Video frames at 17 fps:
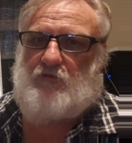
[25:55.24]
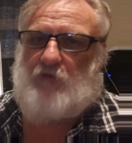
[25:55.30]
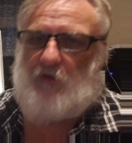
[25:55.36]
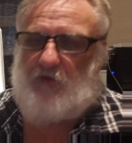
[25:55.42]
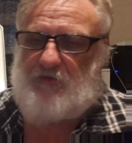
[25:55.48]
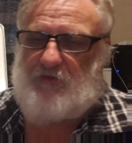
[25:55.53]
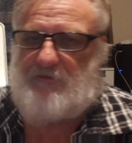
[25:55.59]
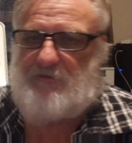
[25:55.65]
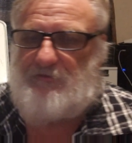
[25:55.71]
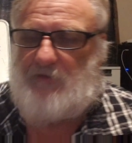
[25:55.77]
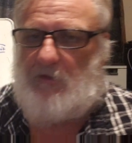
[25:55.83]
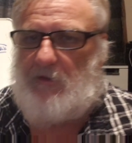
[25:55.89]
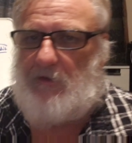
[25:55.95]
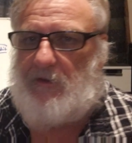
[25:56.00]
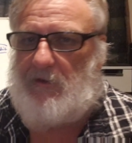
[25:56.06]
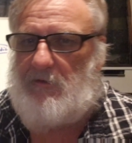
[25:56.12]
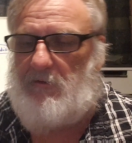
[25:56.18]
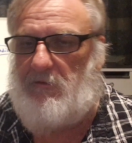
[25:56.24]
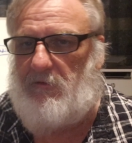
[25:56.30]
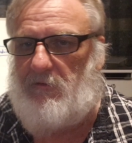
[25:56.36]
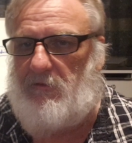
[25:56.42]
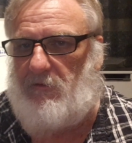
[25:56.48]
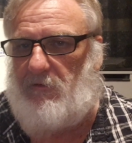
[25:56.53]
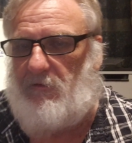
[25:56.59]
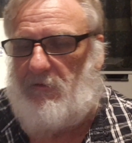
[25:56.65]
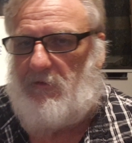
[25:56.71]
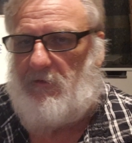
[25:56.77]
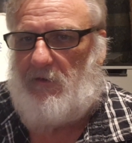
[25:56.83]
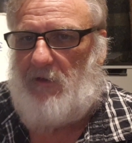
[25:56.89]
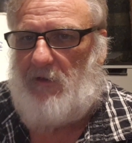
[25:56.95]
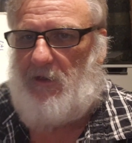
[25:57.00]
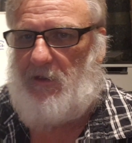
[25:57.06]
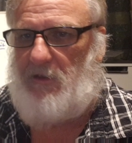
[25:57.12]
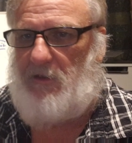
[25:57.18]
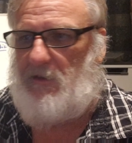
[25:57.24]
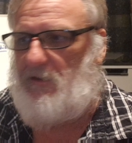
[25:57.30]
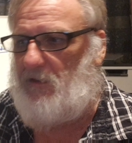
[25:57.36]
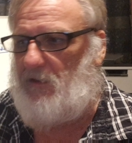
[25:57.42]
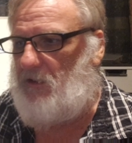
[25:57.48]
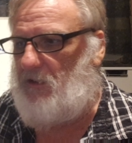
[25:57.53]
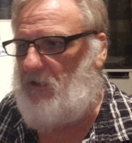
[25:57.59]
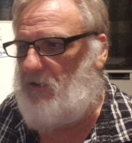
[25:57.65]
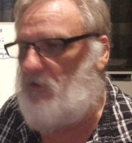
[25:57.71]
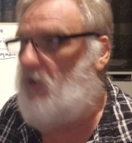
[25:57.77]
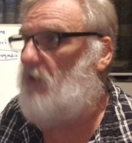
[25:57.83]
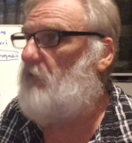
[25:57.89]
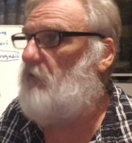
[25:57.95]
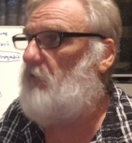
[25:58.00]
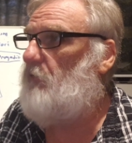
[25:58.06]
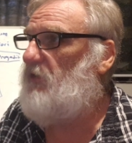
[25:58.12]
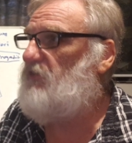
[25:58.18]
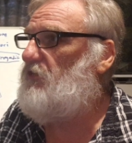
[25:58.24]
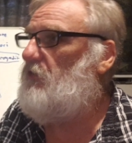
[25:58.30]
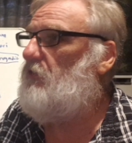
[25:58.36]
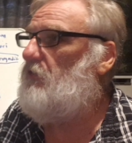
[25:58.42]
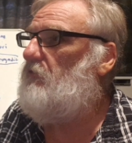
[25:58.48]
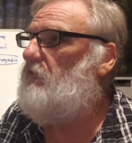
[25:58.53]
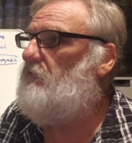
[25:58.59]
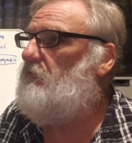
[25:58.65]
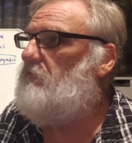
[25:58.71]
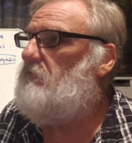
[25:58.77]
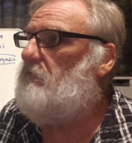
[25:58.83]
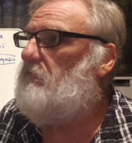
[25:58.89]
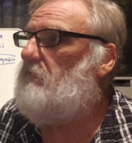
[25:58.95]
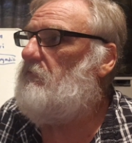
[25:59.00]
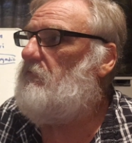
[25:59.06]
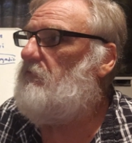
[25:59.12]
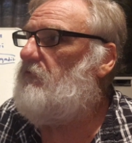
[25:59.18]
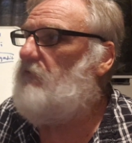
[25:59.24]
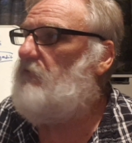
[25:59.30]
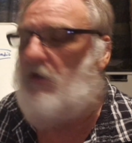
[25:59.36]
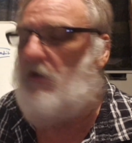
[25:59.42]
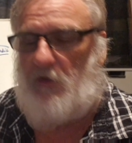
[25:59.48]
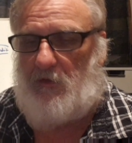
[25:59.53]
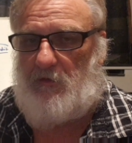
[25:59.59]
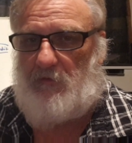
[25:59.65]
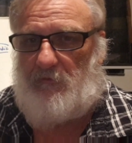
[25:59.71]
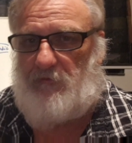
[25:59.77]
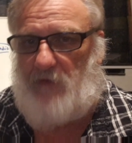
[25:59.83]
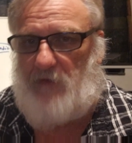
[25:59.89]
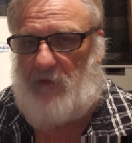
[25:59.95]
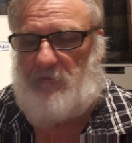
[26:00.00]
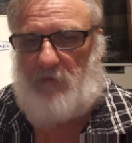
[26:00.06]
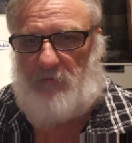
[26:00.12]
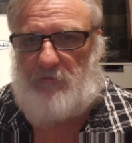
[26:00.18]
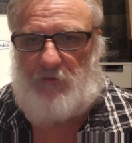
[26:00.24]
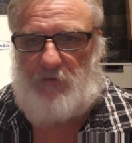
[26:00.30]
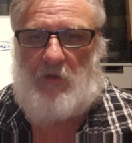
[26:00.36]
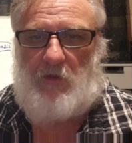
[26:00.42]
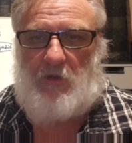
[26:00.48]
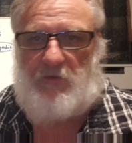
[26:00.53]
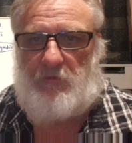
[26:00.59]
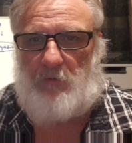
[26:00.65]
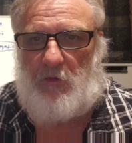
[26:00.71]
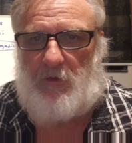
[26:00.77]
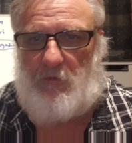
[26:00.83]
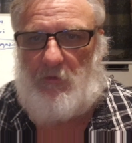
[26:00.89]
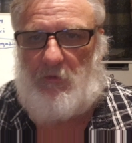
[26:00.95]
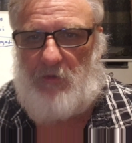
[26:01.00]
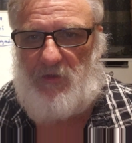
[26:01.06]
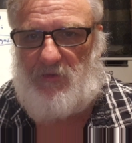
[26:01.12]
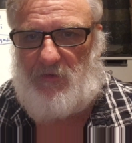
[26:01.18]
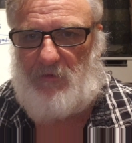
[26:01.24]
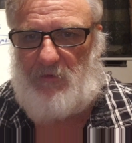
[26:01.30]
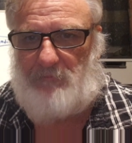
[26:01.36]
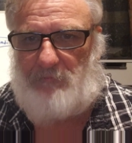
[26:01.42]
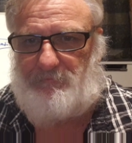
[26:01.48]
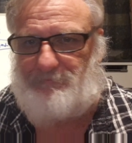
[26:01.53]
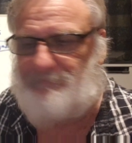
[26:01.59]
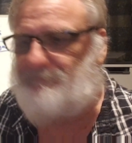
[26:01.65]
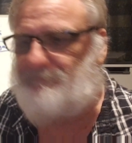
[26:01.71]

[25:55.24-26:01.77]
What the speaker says: falsifying, he kind of rescued a lot of science from a lot of criticism.